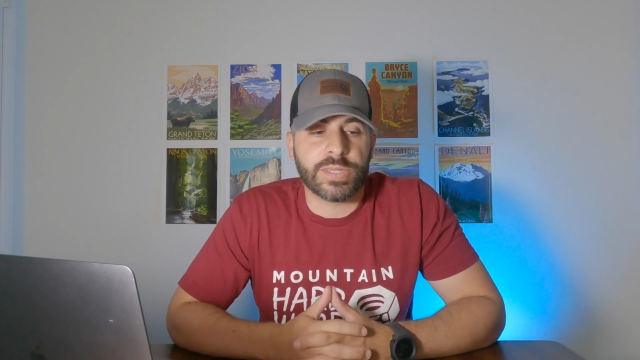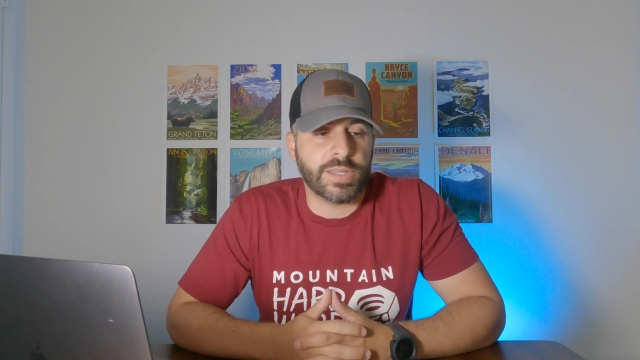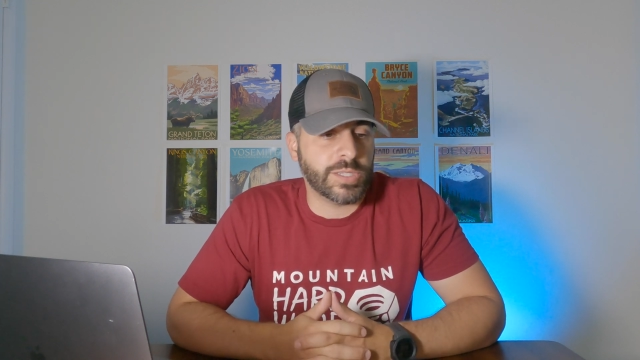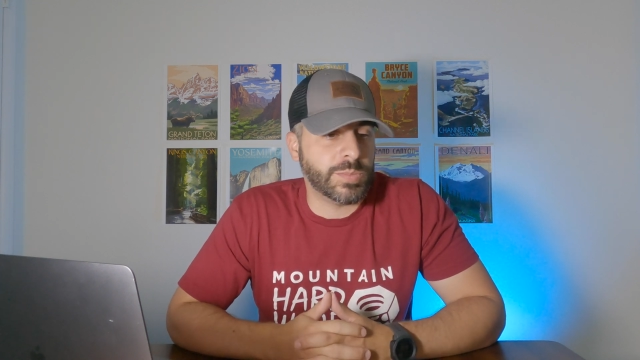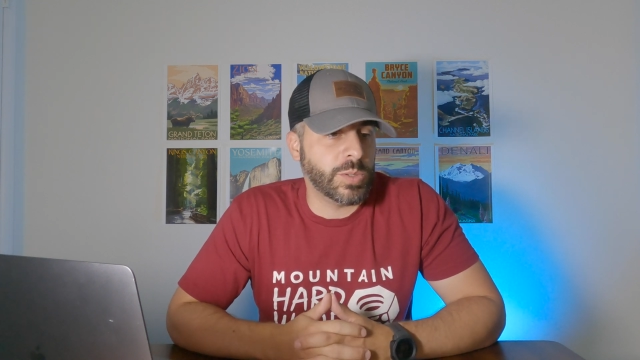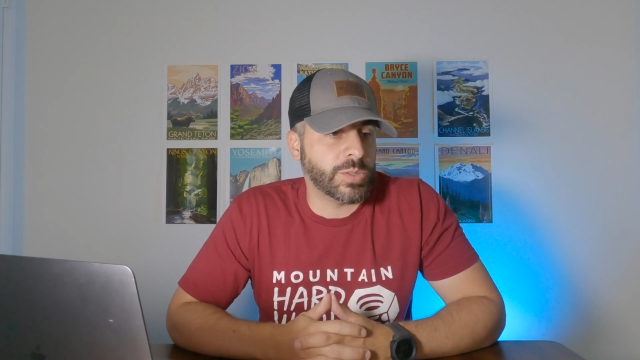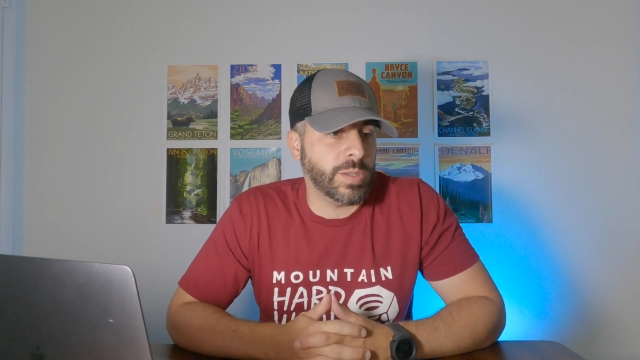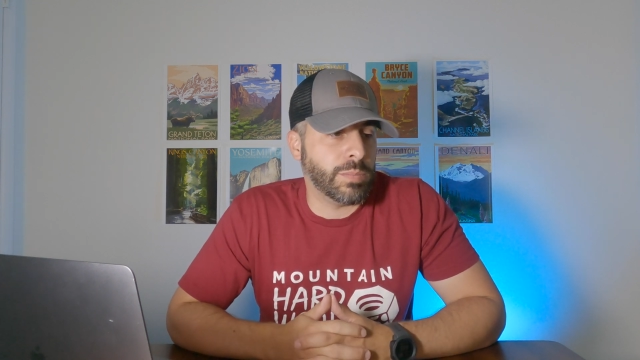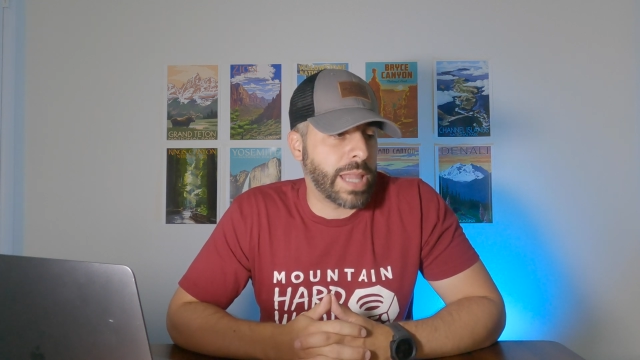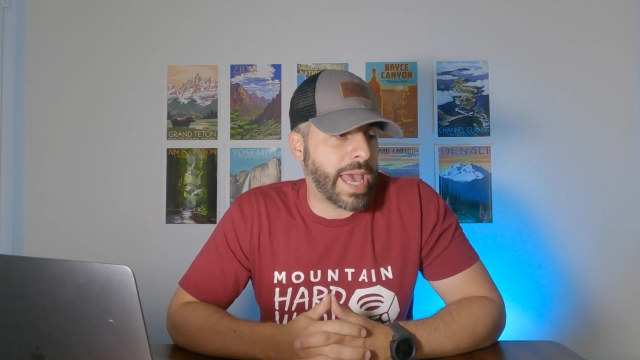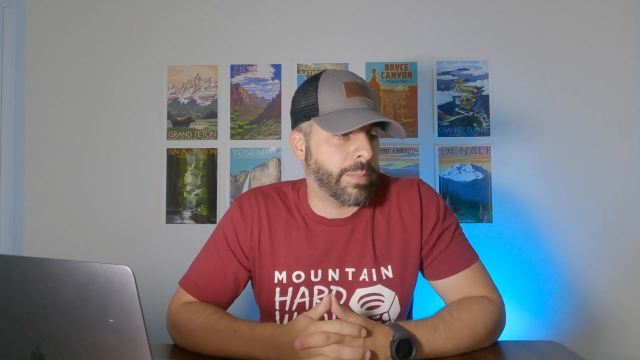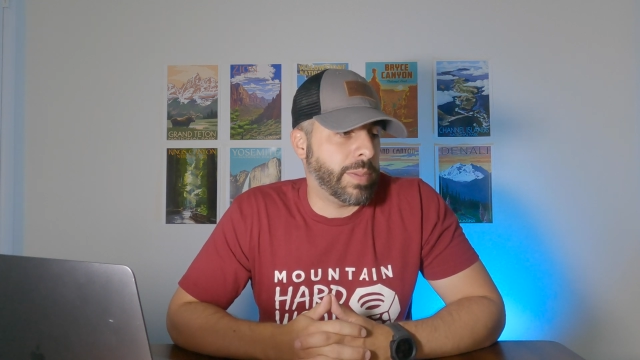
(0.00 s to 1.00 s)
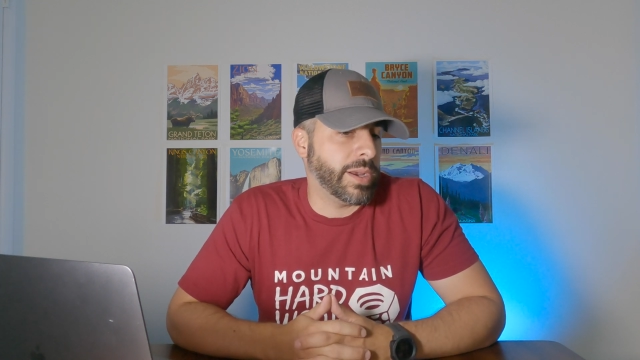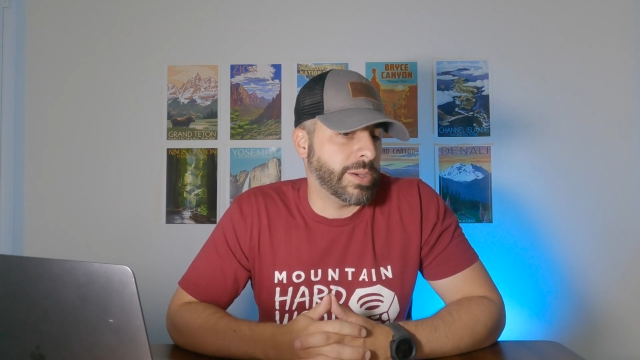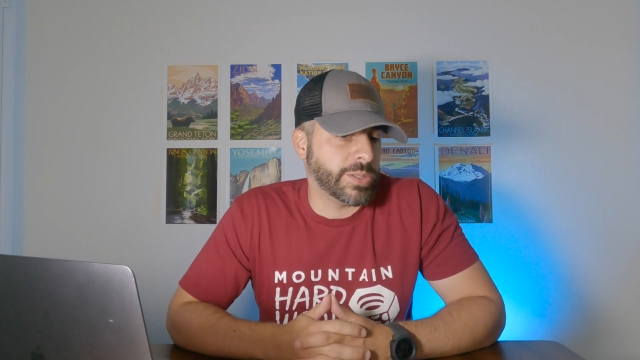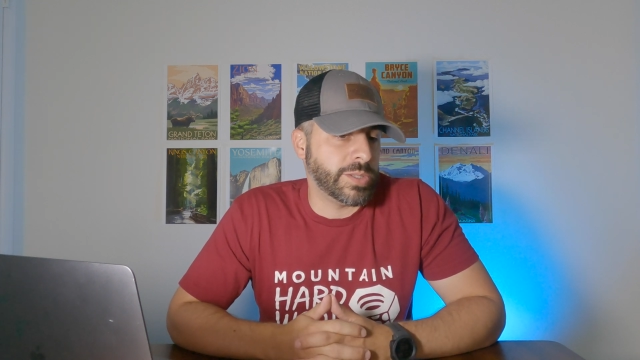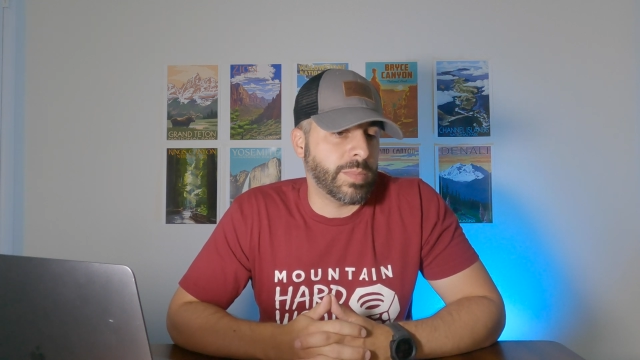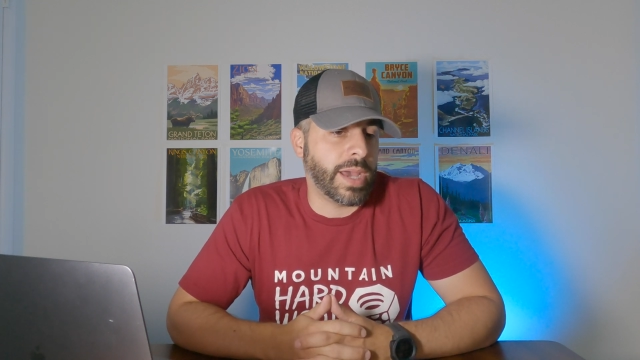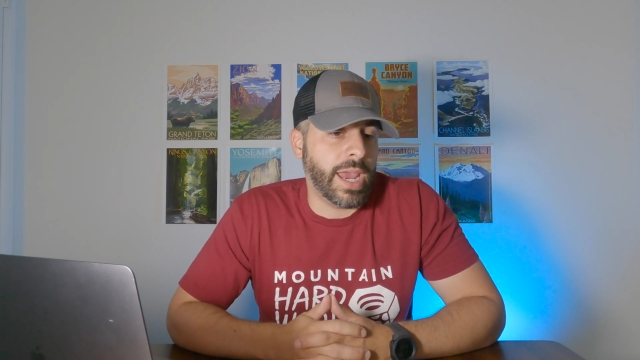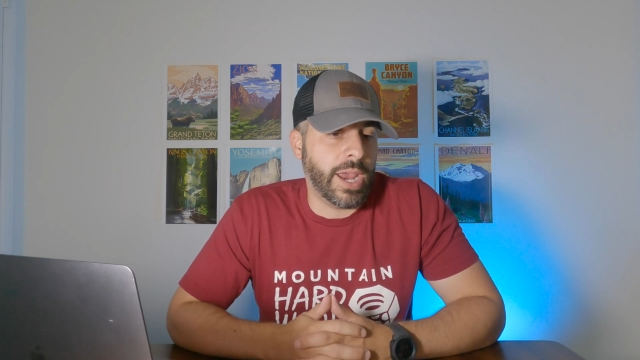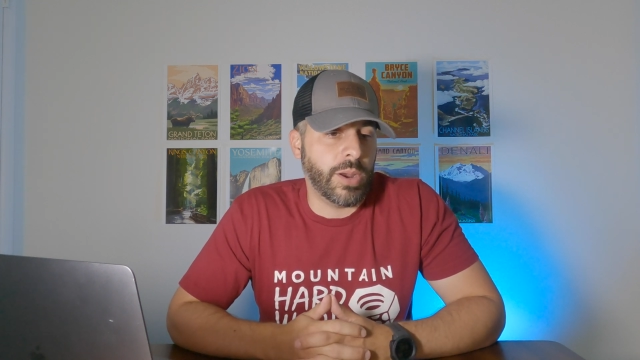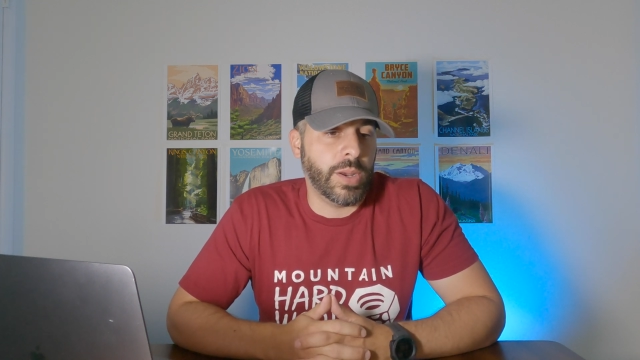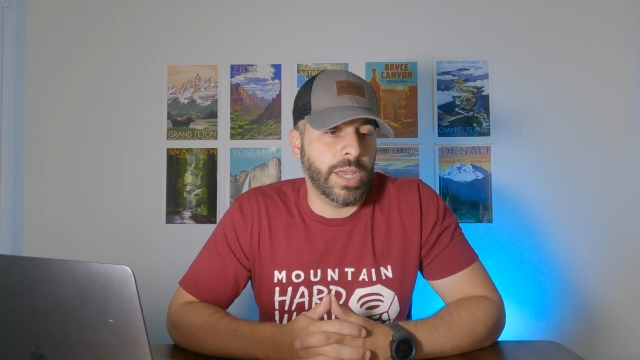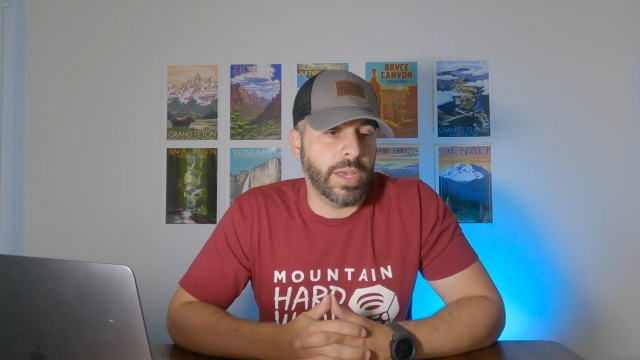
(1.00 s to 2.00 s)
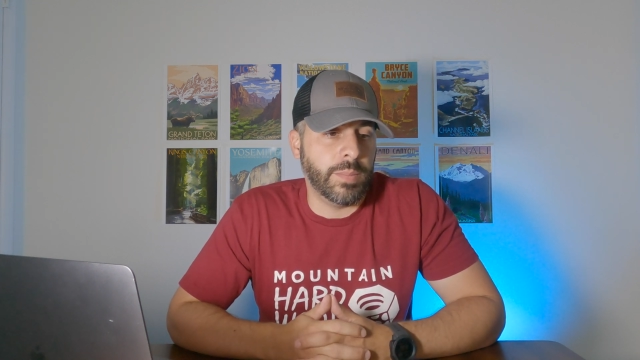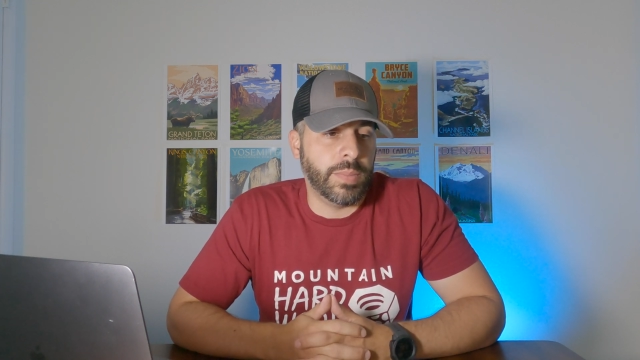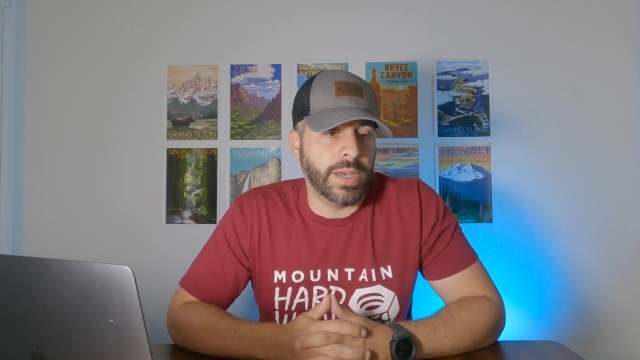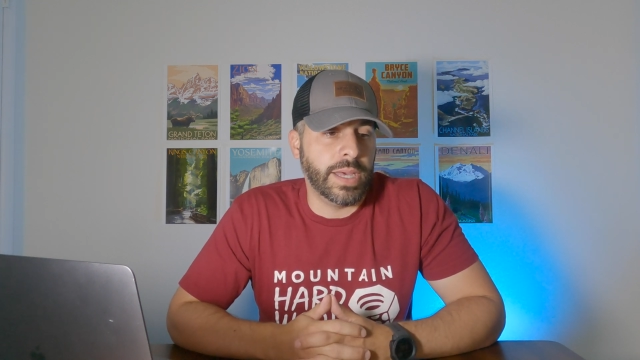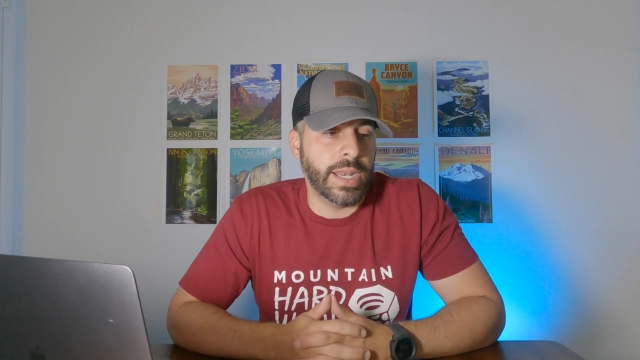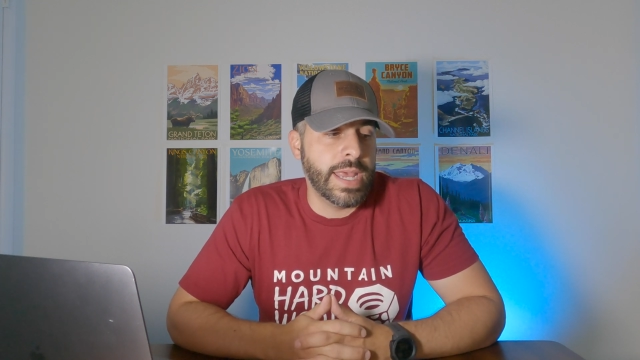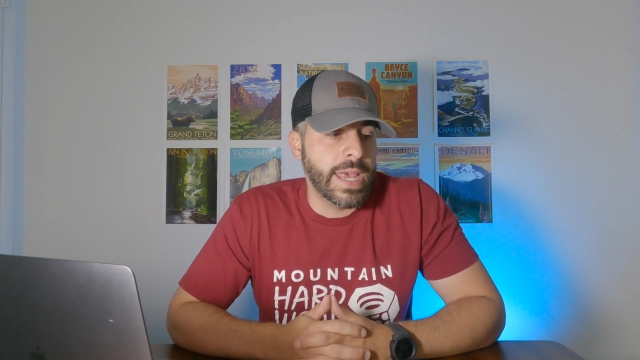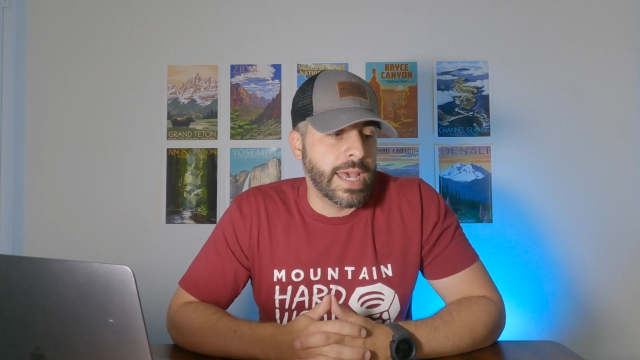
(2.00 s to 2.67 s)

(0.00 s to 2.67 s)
I think it's mostly black bears in my area, but